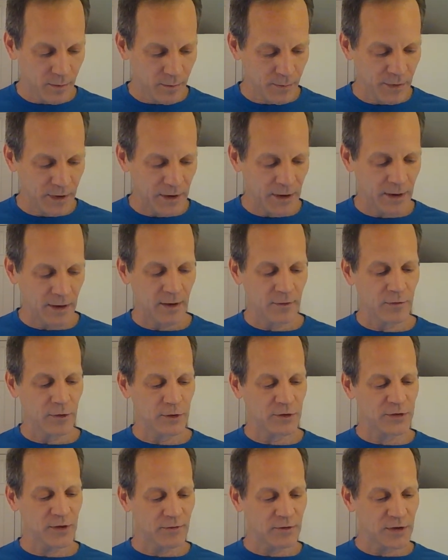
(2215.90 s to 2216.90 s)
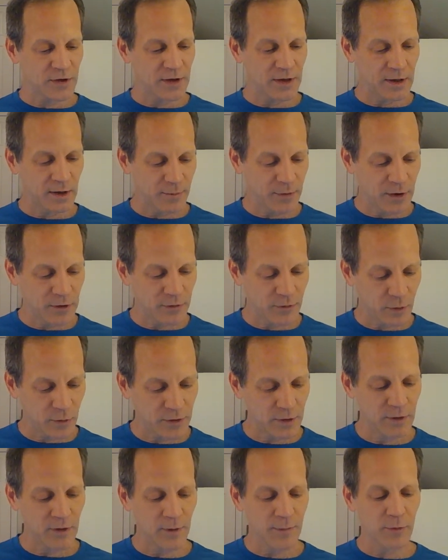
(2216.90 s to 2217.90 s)
verse 17 on page
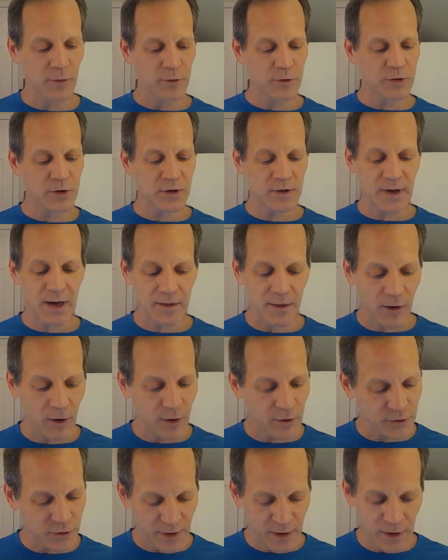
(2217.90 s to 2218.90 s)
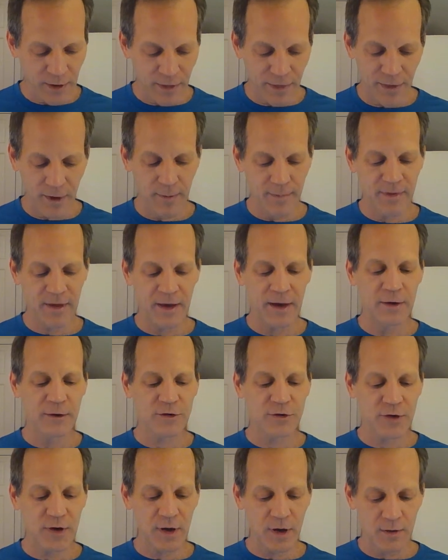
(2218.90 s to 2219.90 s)
14, the Purusha, not larger than a thumb, the inner
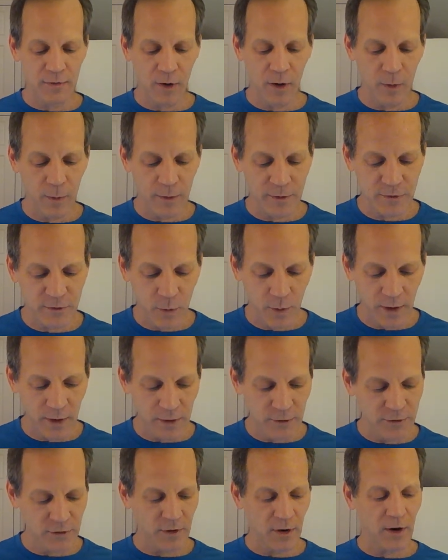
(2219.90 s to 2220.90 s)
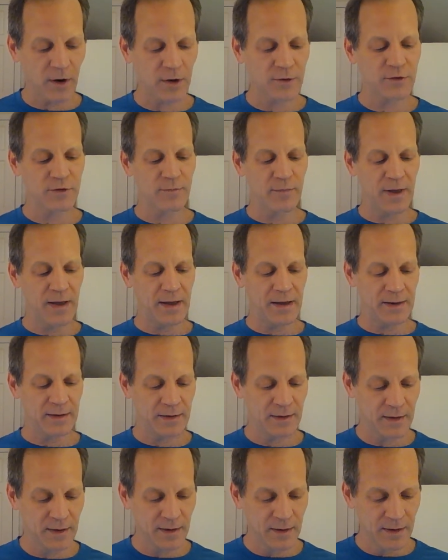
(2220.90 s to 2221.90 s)
self, always dwells in the hearts of men.
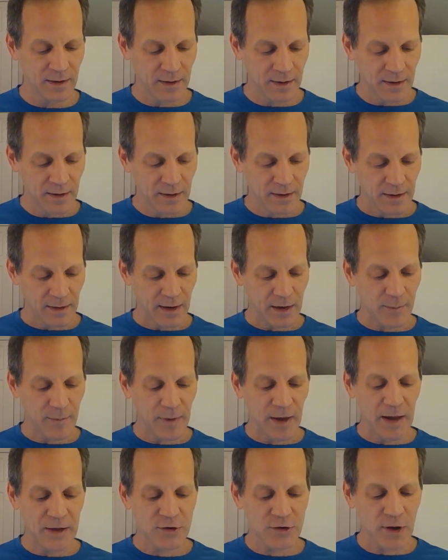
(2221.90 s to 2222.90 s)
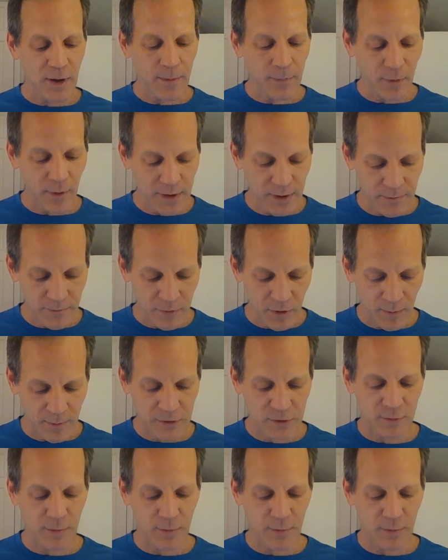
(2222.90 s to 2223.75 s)
Let a man separate him from his